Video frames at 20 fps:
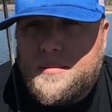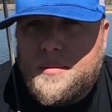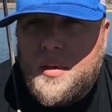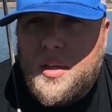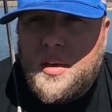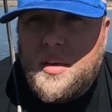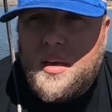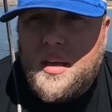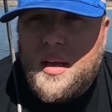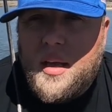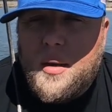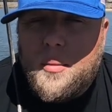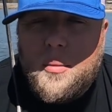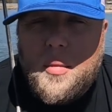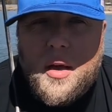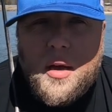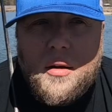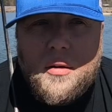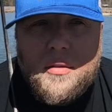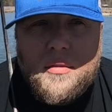you could get
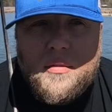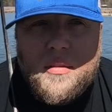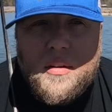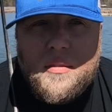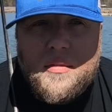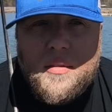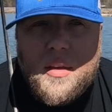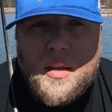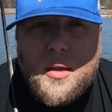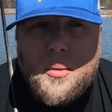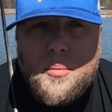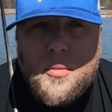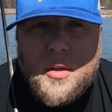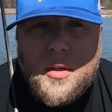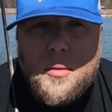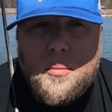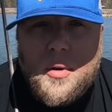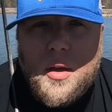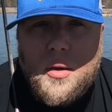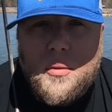by with 15, but
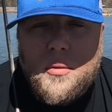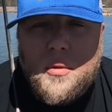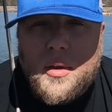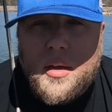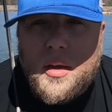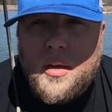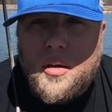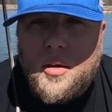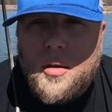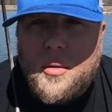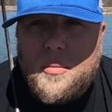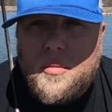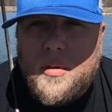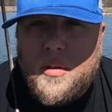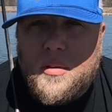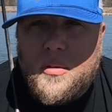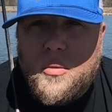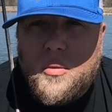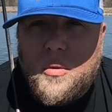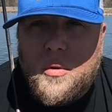you might want to go up to
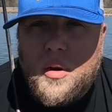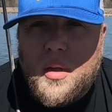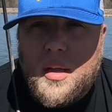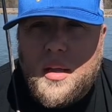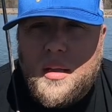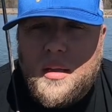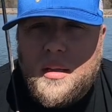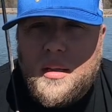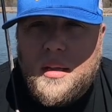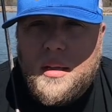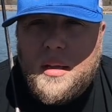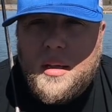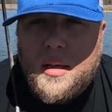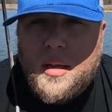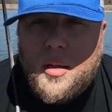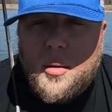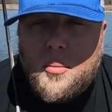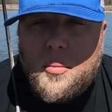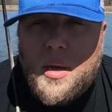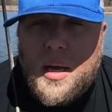
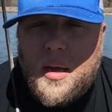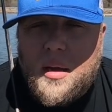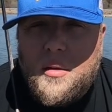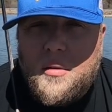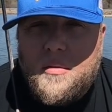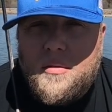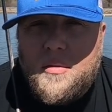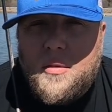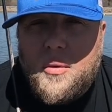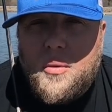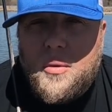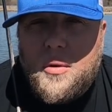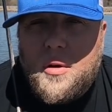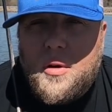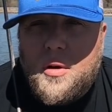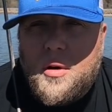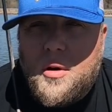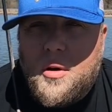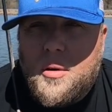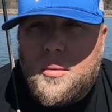20-pound
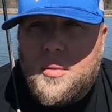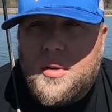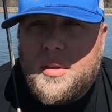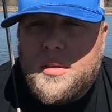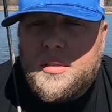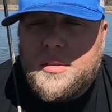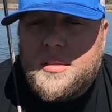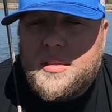fluorocarbon.